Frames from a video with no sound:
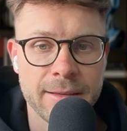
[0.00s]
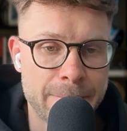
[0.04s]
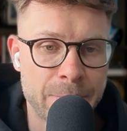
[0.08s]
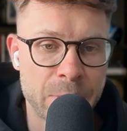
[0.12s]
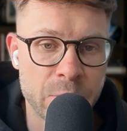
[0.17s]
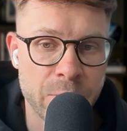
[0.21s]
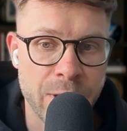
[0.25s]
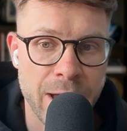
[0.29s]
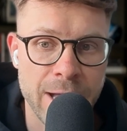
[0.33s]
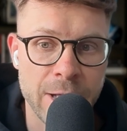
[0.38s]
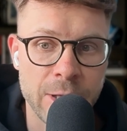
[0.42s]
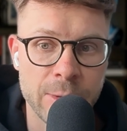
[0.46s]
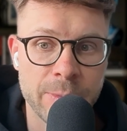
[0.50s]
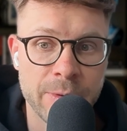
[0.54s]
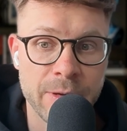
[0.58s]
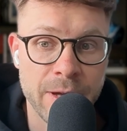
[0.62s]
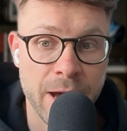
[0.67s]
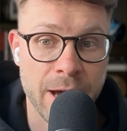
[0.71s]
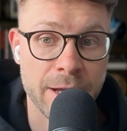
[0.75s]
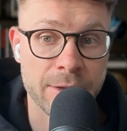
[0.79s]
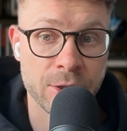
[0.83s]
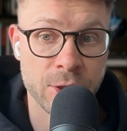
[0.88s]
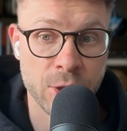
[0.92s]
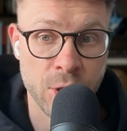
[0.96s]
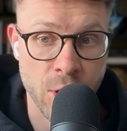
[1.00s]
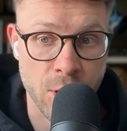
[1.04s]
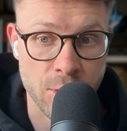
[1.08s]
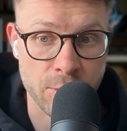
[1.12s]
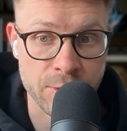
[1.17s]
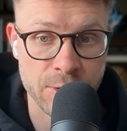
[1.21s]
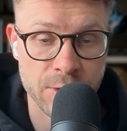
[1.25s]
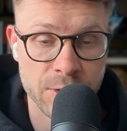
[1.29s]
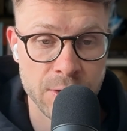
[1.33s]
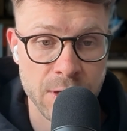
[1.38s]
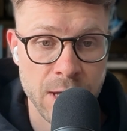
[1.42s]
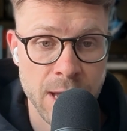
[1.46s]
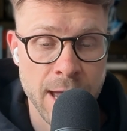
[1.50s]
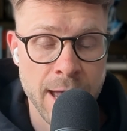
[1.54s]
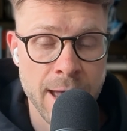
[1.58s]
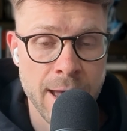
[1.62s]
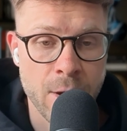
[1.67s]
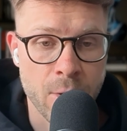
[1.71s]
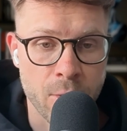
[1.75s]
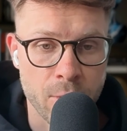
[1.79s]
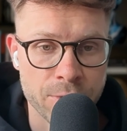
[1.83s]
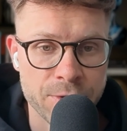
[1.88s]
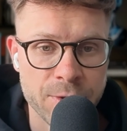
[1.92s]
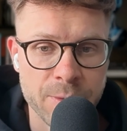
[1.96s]
to help cut cost.
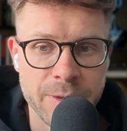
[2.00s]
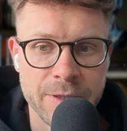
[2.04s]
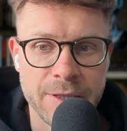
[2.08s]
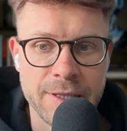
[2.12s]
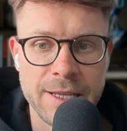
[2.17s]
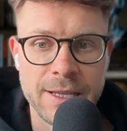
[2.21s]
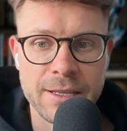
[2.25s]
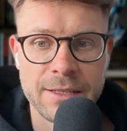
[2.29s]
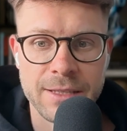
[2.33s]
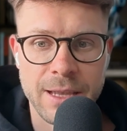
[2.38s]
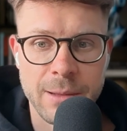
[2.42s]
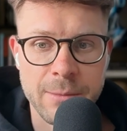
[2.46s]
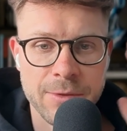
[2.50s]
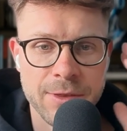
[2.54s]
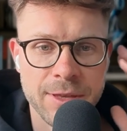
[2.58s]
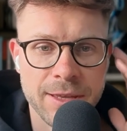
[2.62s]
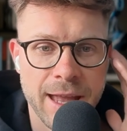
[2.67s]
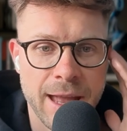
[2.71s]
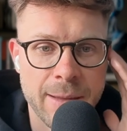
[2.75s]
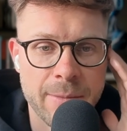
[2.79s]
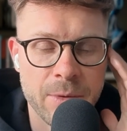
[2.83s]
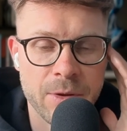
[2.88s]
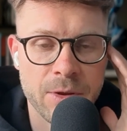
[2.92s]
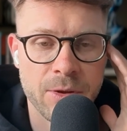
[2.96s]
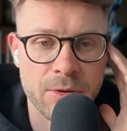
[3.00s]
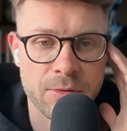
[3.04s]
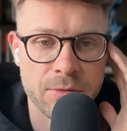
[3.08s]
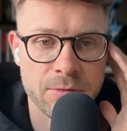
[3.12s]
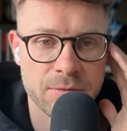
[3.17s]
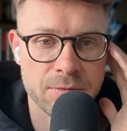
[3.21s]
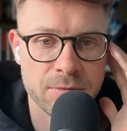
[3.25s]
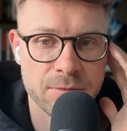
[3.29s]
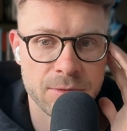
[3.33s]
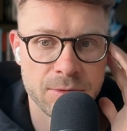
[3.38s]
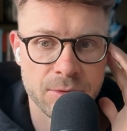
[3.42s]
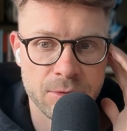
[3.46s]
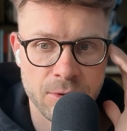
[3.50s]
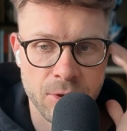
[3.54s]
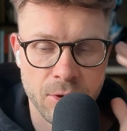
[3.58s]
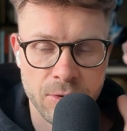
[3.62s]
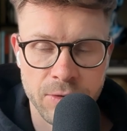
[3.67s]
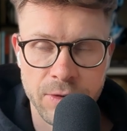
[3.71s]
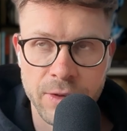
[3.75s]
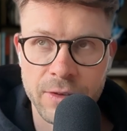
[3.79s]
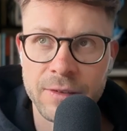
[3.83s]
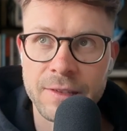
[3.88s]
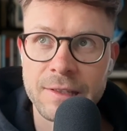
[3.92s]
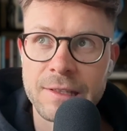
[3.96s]
Ultimately, something I'm
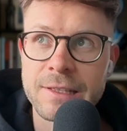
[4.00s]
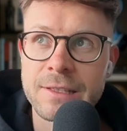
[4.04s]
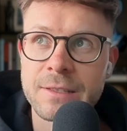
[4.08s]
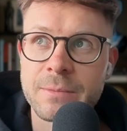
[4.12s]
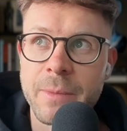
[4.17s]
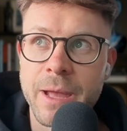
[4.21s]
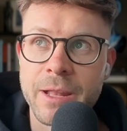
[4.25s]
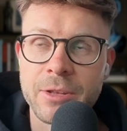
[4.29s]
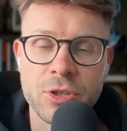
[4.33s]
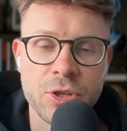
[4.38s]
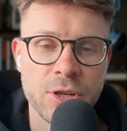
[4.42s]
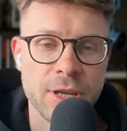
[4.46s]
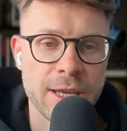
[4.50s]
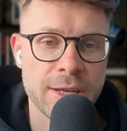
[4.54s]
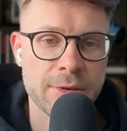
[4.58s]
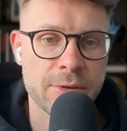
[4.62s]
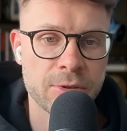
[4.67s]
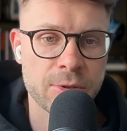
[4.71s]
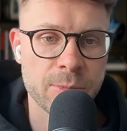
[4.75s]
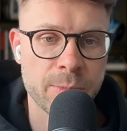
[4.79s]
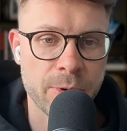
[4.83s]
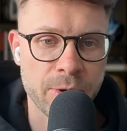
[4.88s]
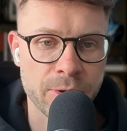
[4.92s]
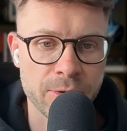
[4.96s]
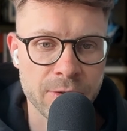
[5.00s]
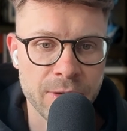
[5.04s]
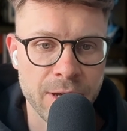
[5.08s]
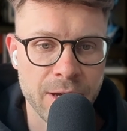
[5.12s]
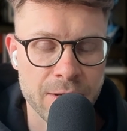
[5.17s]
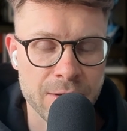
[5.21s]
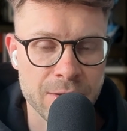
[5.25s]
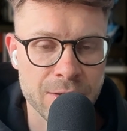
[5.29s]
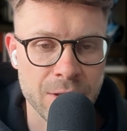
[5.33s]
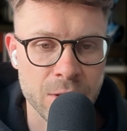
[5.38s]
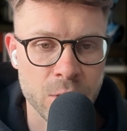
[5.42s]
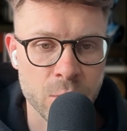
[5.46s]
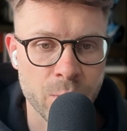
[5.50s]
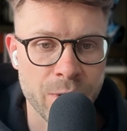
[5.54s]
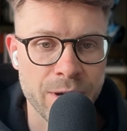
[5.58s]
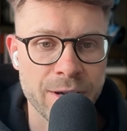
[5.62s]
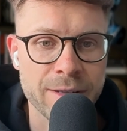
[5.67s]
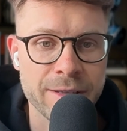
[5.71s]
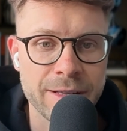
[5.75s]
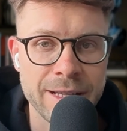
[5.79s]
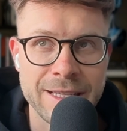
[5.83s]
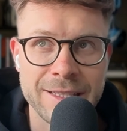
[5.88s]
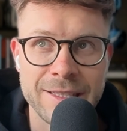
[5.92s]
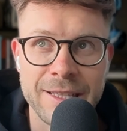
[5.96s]
consistently mentioning here on the podcast as
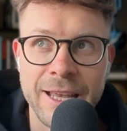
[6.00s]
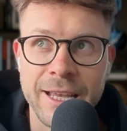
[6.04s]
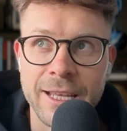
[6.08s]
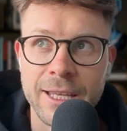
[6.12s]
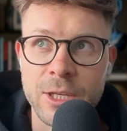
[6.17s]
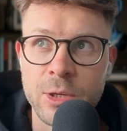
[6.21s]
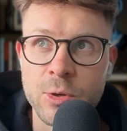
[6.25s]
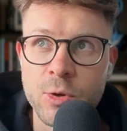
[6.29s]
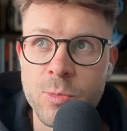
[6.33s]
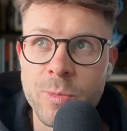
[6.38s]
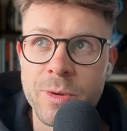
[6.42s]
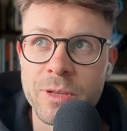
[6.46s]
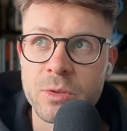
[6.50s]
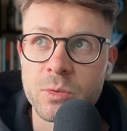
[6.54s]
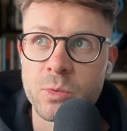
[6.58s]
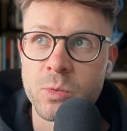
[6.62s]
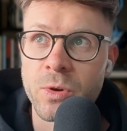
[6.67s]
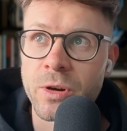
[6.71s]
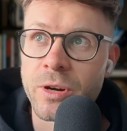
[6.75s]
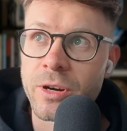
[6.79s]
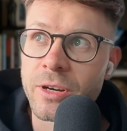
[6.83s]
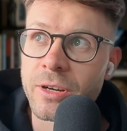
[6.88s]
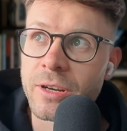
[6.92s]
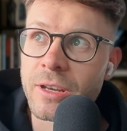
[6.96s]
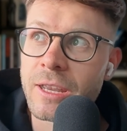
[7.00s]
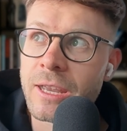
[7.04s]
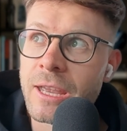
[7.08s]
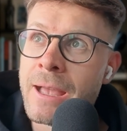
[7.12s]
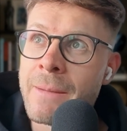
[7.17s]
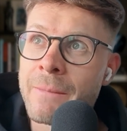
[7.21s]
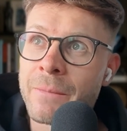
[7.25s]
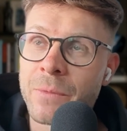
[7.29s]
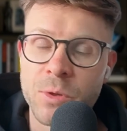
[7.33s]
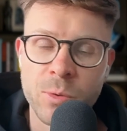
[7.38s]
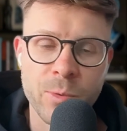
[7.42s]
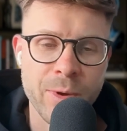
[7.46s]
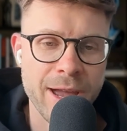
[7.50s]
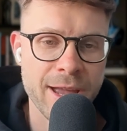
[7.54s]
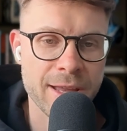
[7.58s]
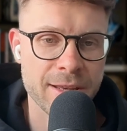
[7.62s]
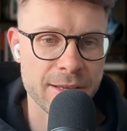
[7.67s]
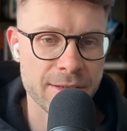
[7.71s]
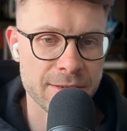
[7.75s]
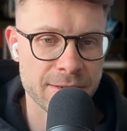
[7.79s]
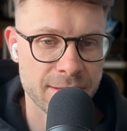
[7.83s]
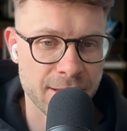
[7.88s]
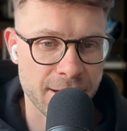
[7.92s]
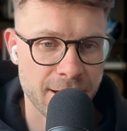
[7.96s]
well is like human work, the way it
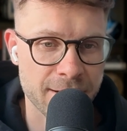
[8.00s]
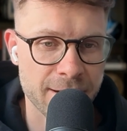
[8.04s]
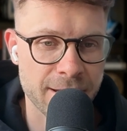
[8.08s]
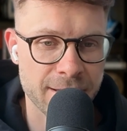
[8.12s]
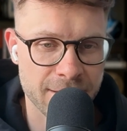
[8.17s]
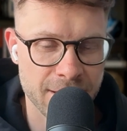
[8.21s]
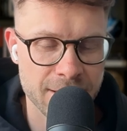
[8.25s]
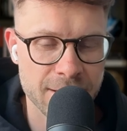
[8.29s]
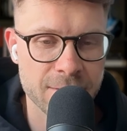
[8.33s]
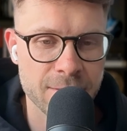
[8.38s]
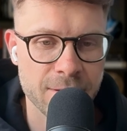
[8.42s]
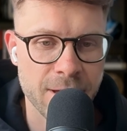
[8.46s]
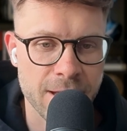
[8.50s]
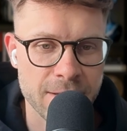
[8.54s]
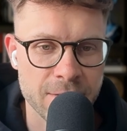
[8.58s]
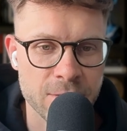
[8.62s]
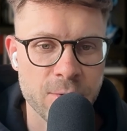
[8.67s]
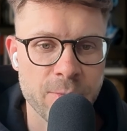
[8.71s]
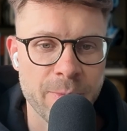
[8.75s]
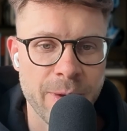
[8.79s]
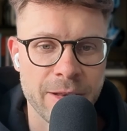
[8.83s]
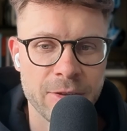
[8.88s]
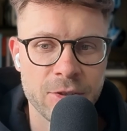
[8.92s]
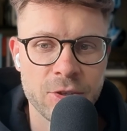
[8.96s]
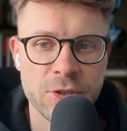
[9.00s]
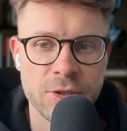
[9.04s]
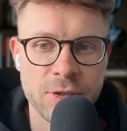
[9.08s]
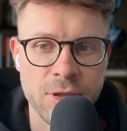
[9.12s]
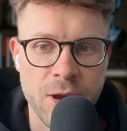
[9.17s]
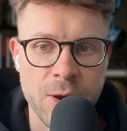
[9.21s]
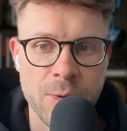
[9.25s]
is done, and as you mentioned now